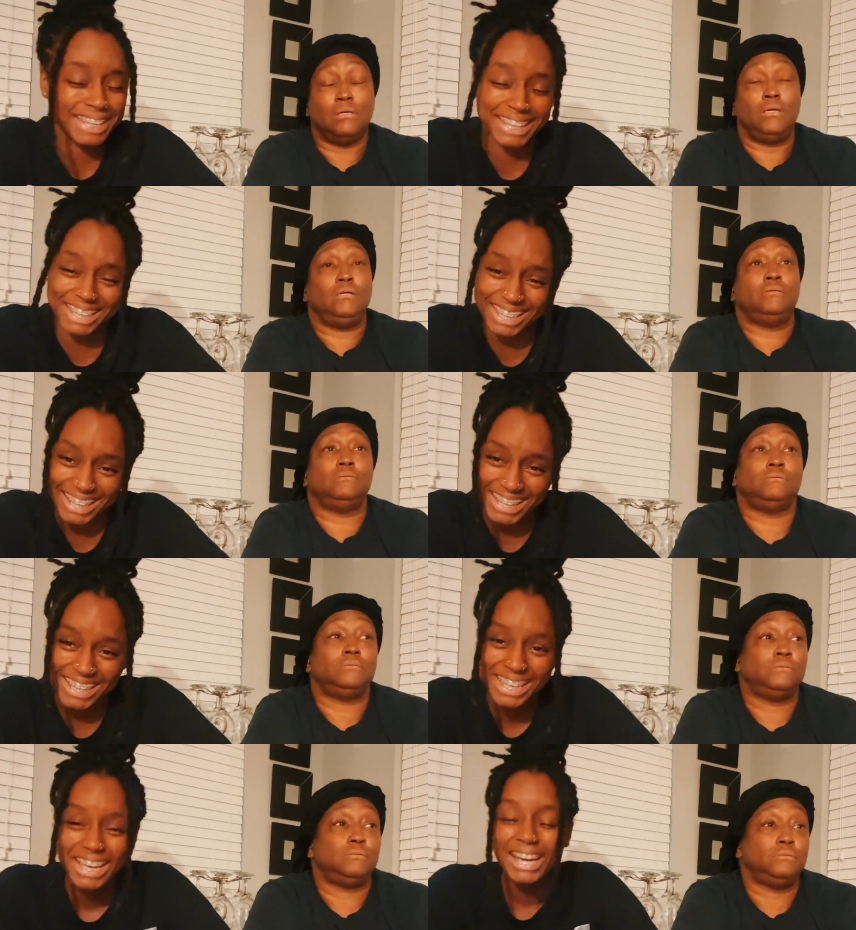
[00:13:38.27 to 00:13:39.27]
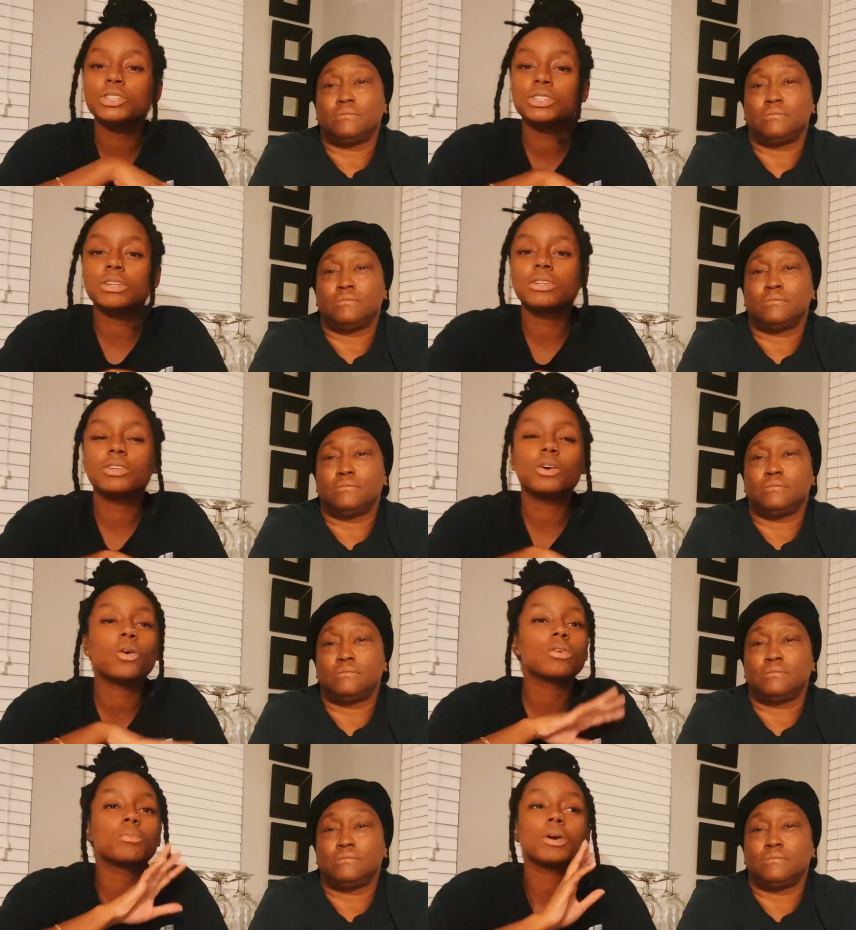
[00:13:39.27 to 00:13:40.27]
Speaker 1: I ain't going. She can
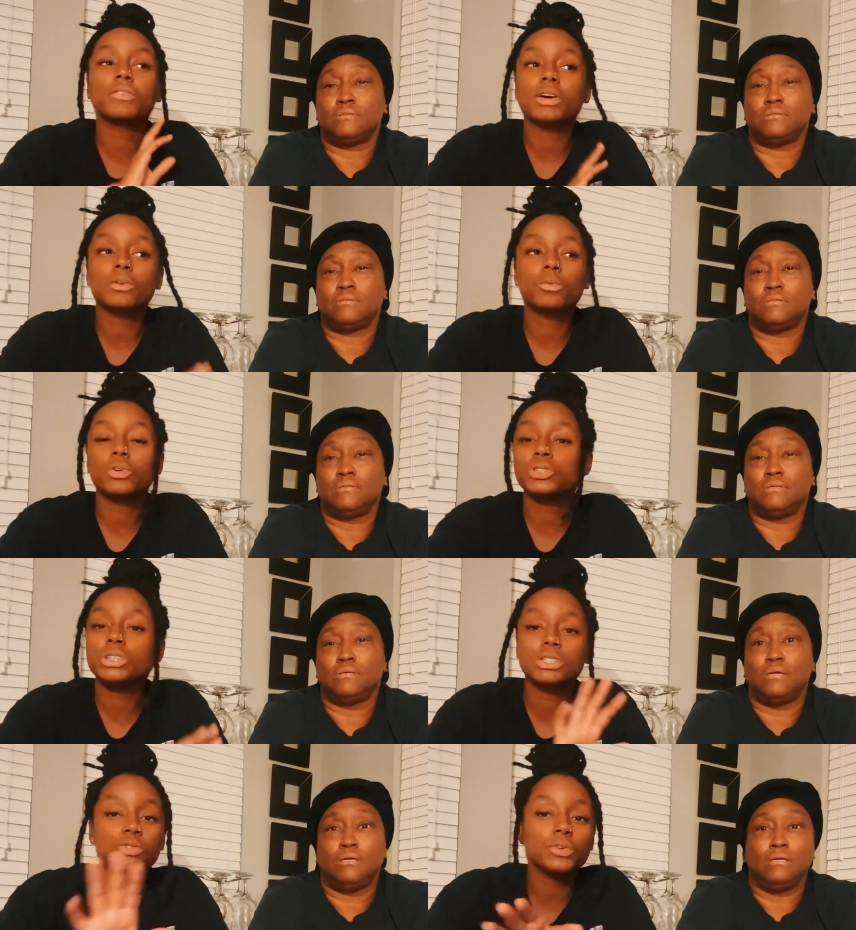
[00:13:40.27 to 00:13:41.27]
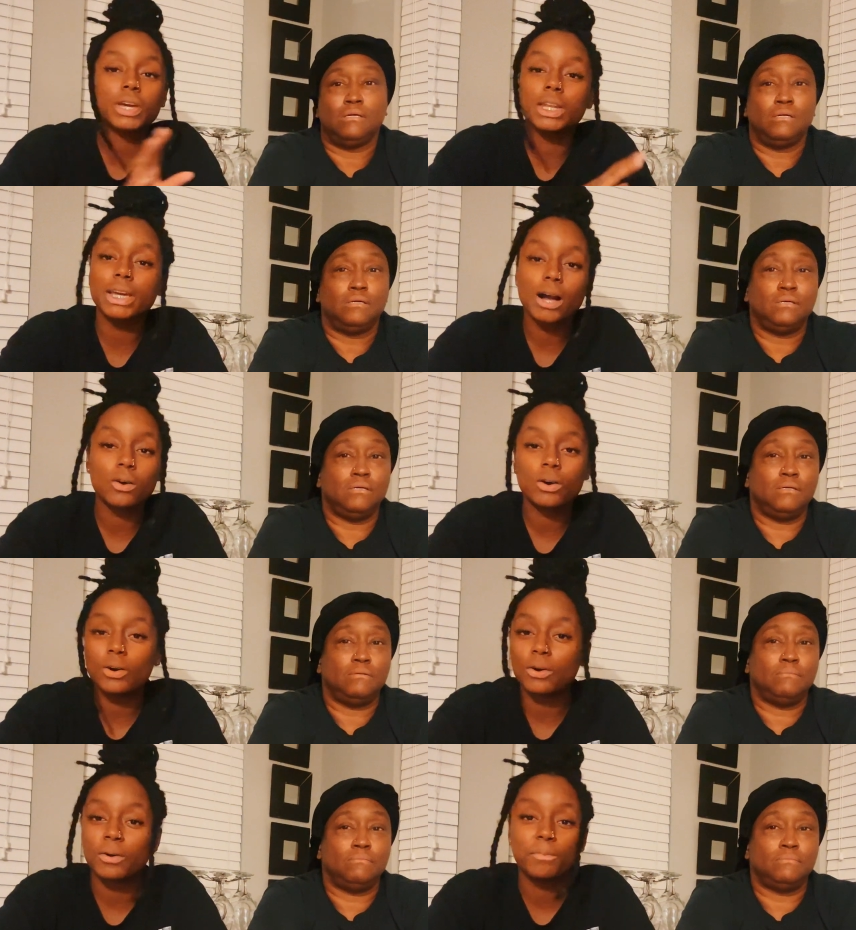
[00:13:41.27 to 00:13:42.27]
hold her breath underwater. She doesn't drink any
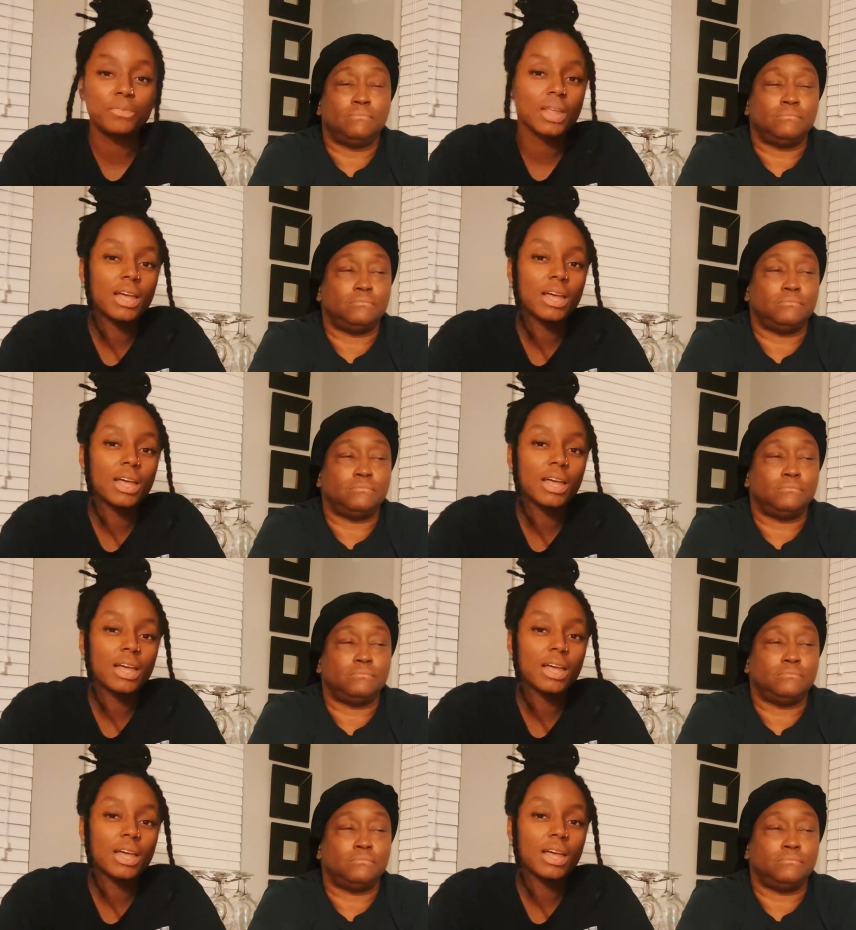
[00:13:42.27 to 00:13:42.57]
alcohol. Mm.